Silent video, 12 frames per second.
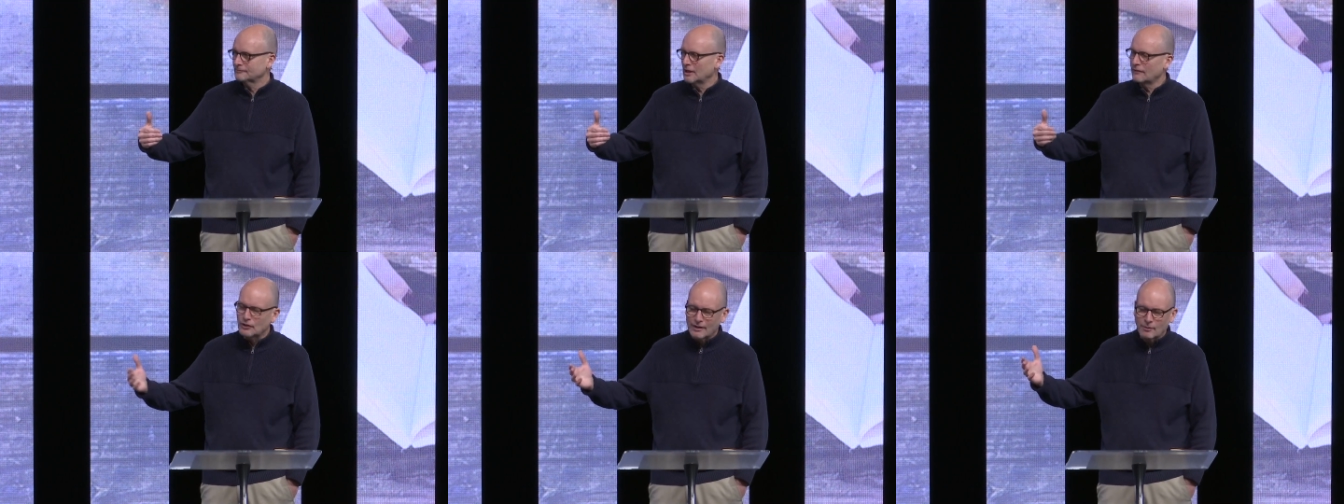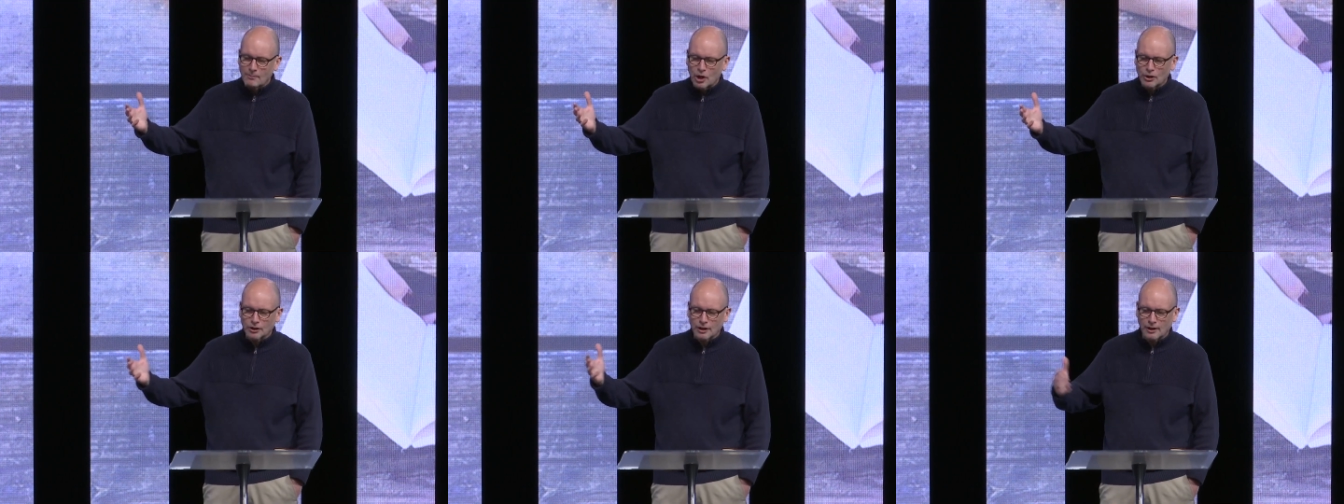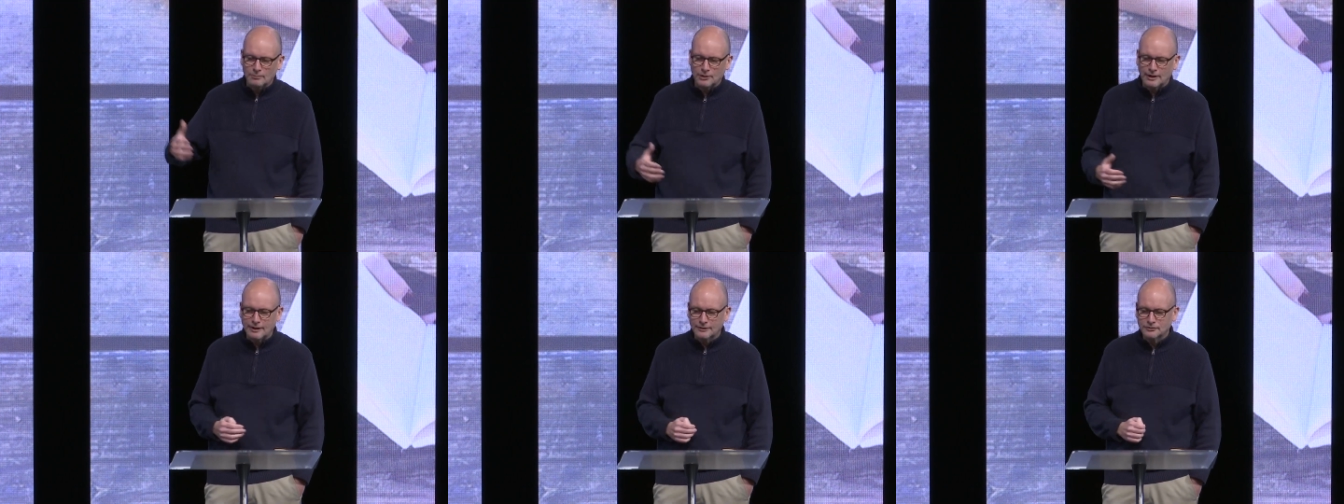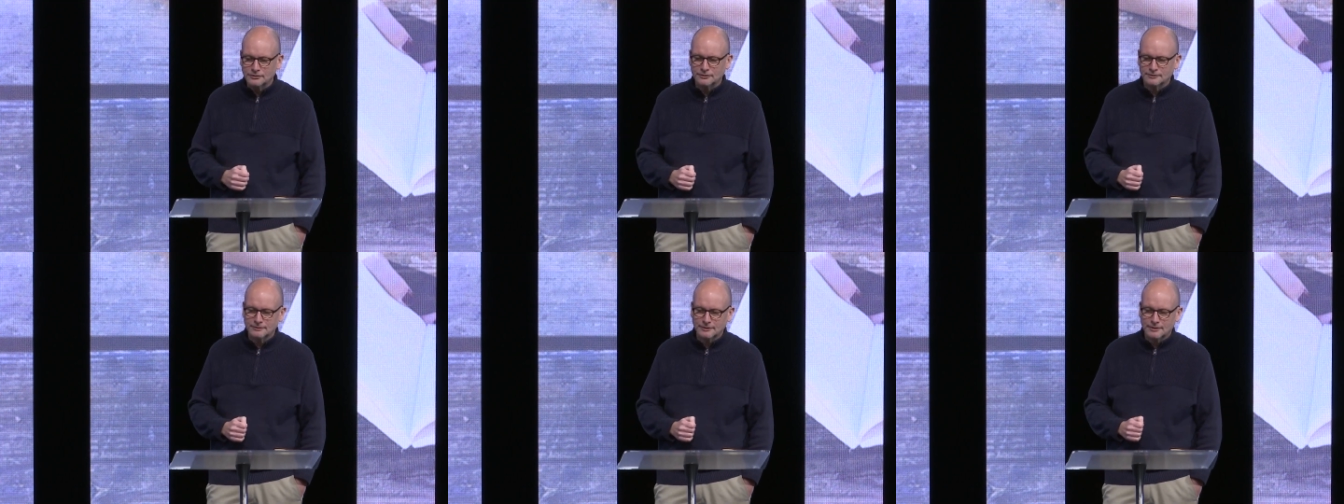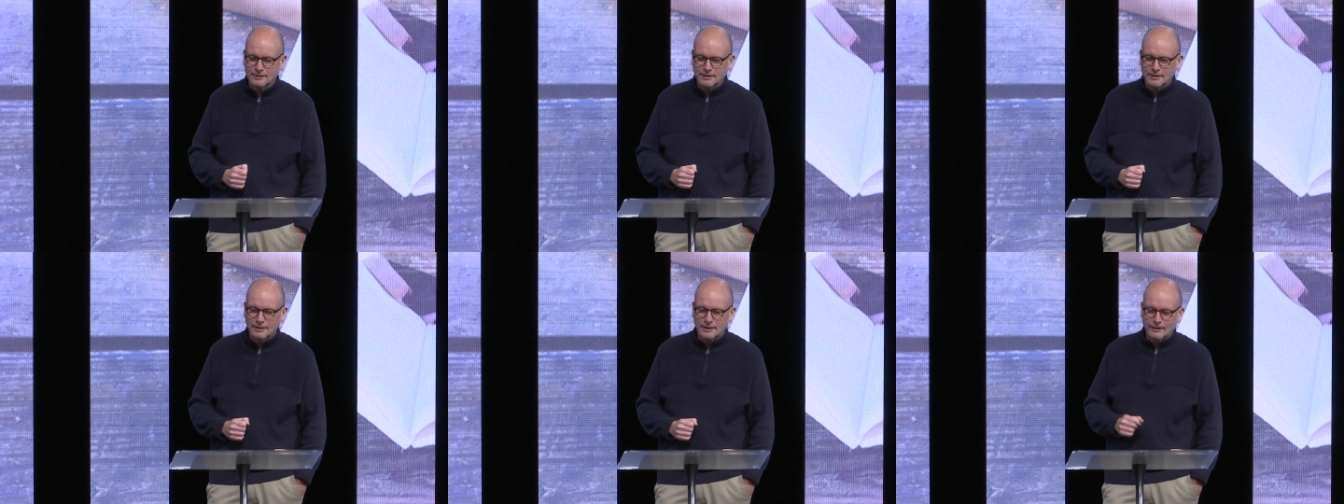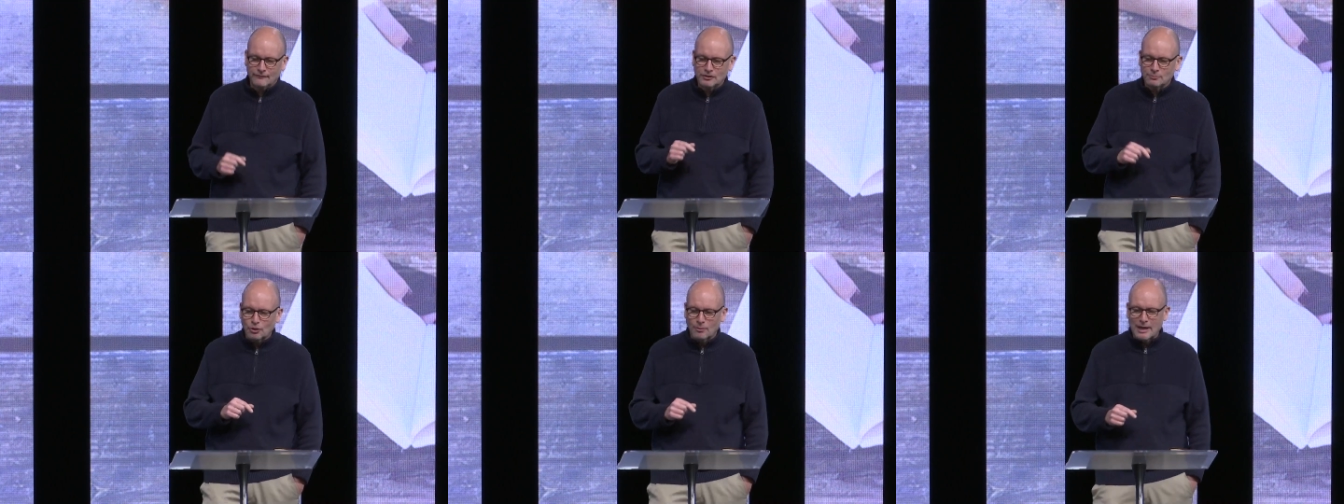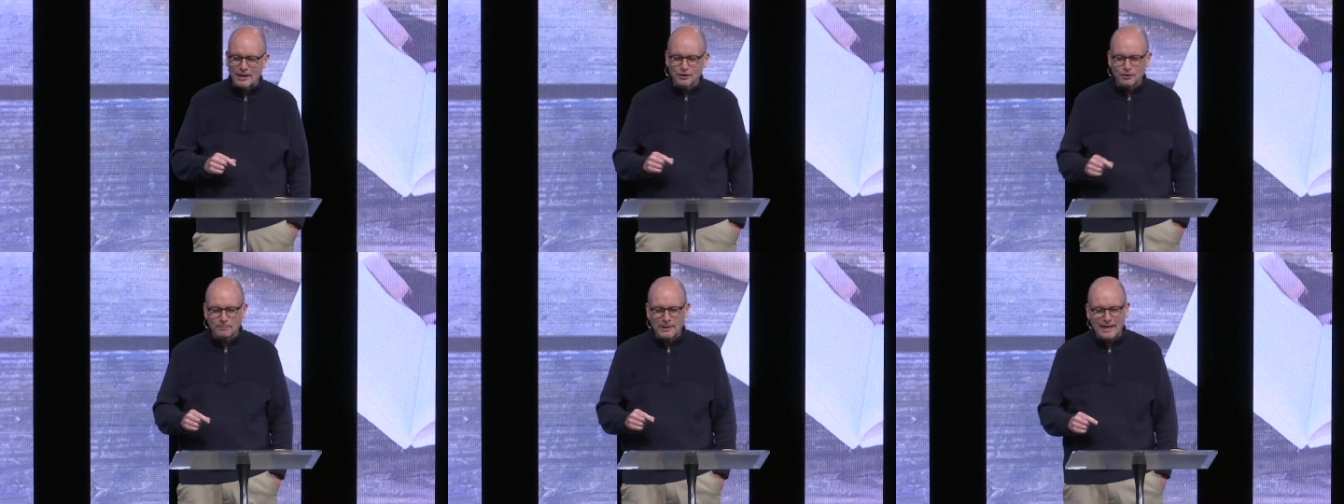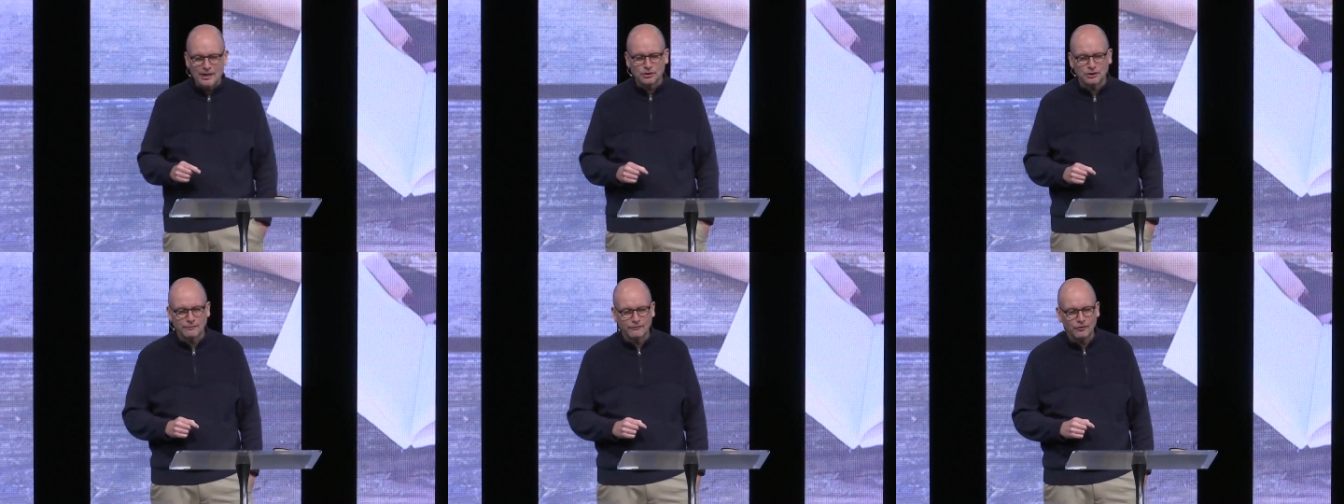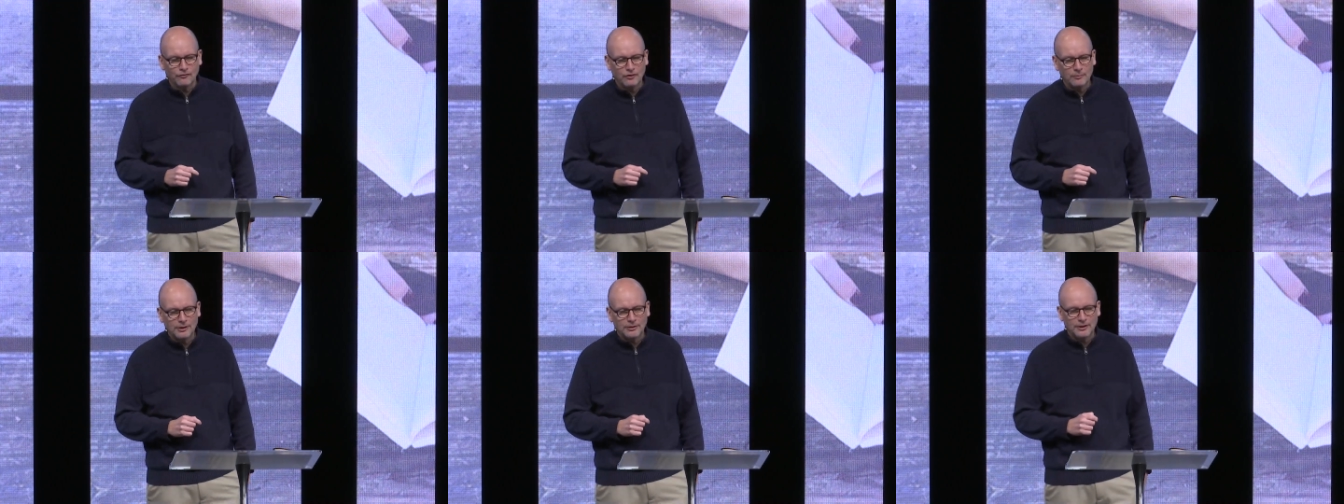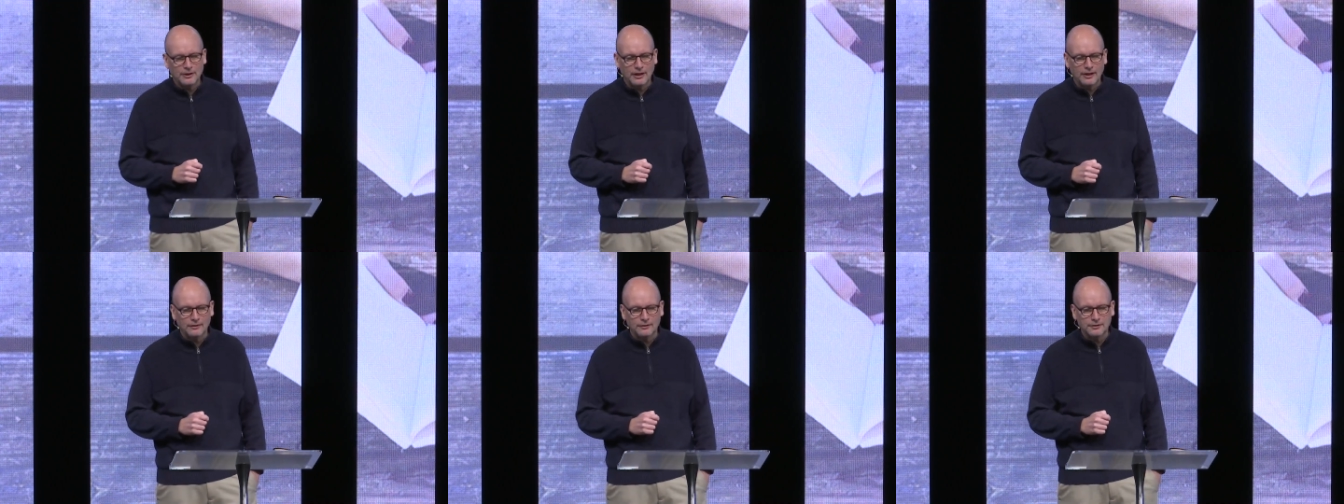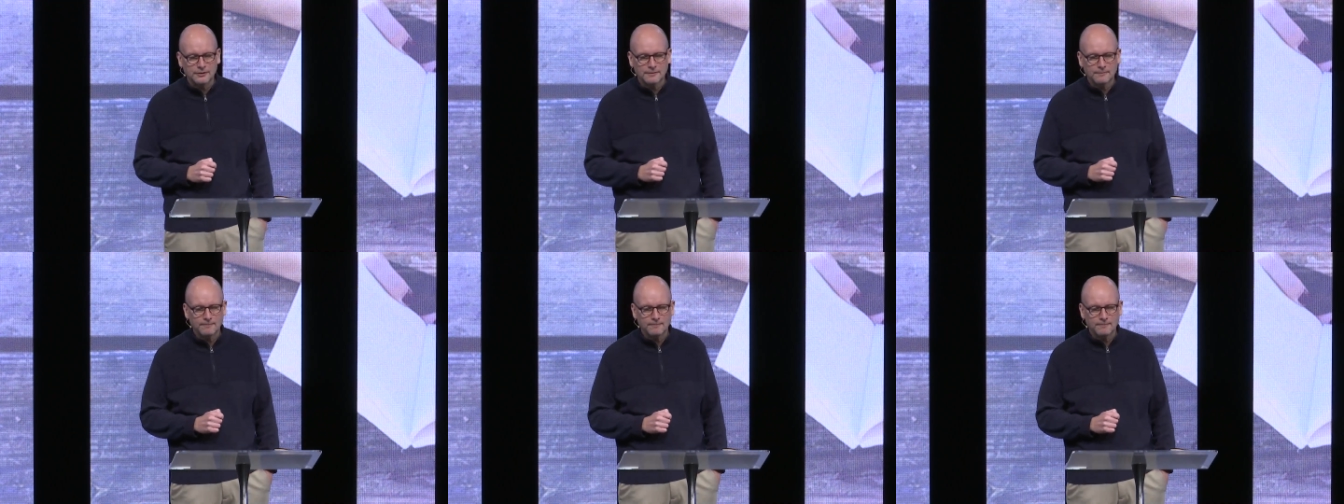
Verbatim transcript: If you have a martyr complex, if it's more about your passion and fulfillment than others,